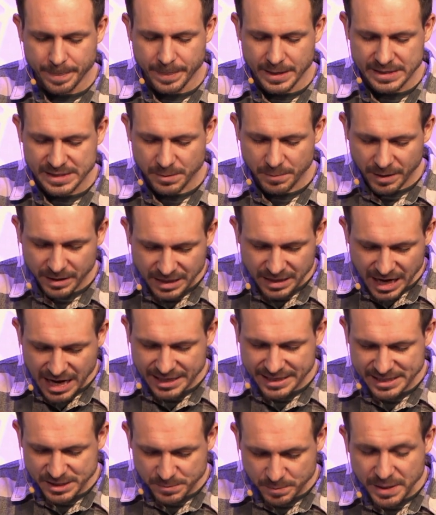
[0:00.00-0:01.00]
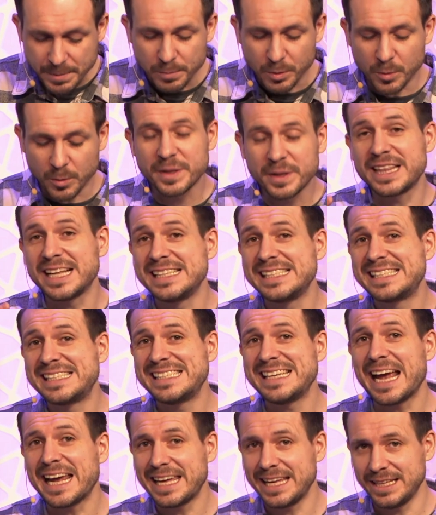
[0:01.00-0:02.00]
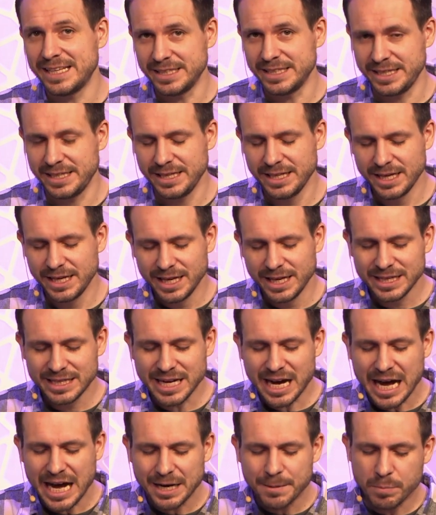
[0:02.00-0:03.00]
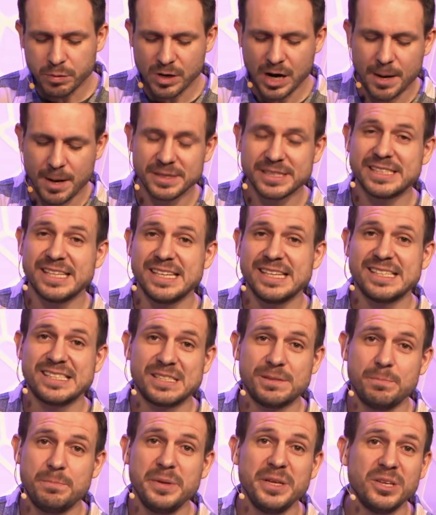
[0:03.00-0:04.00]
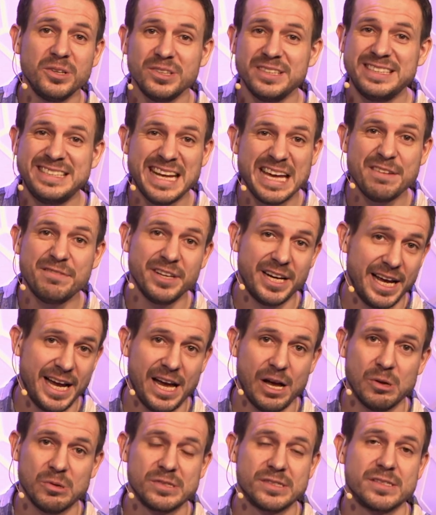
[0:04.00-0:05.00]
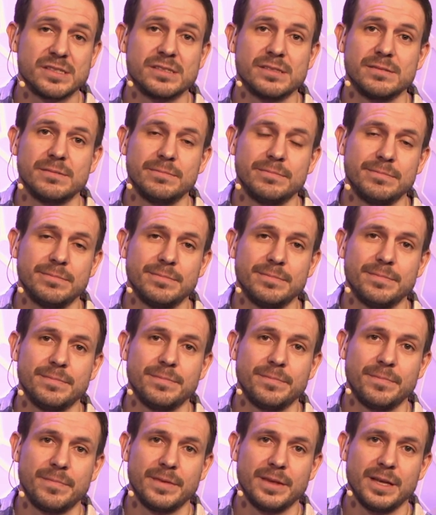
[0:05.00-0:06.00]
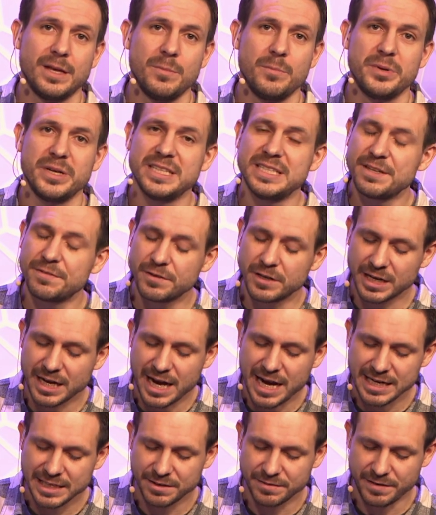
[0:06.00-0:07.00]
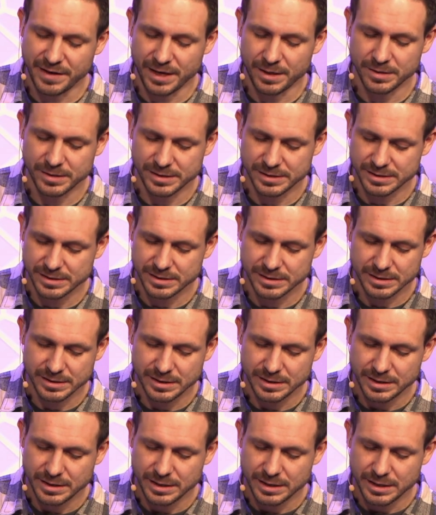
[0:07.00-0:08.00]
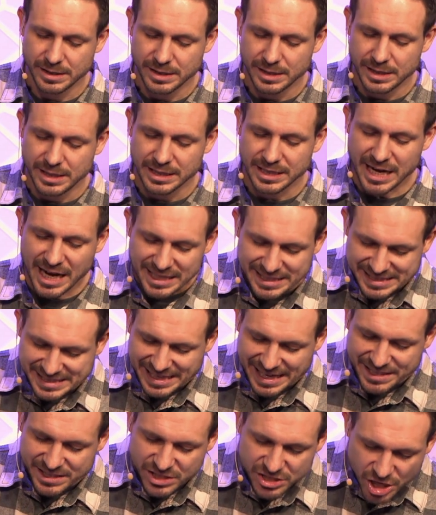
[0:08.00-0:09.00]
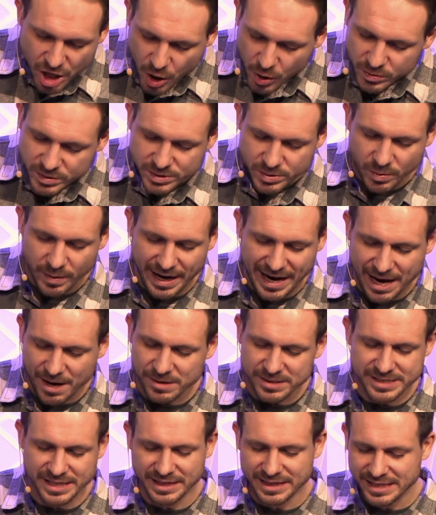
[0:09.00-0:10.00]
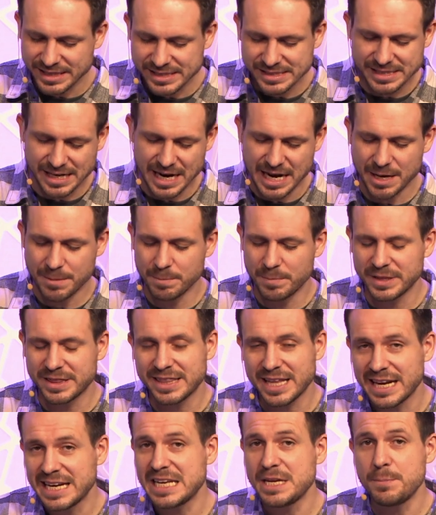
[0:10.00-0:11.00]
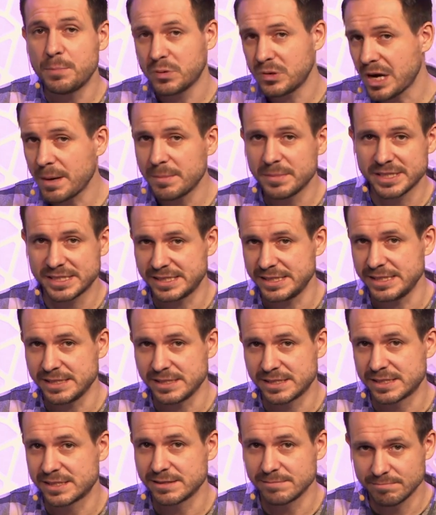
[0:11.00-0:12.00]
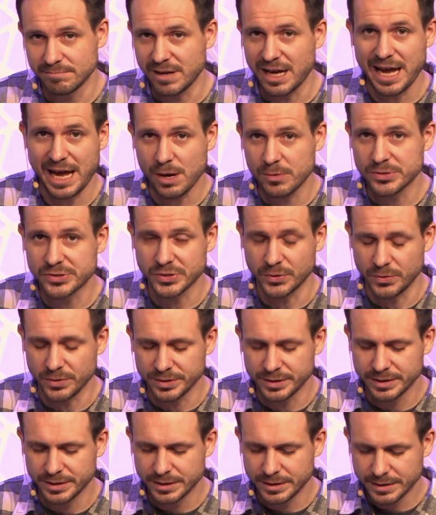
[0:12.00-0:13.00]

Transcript: It's about God and his people. But then secondly, God promises to build David a house, but a different kind of house. God says no to a house at this time, but then he promises a household.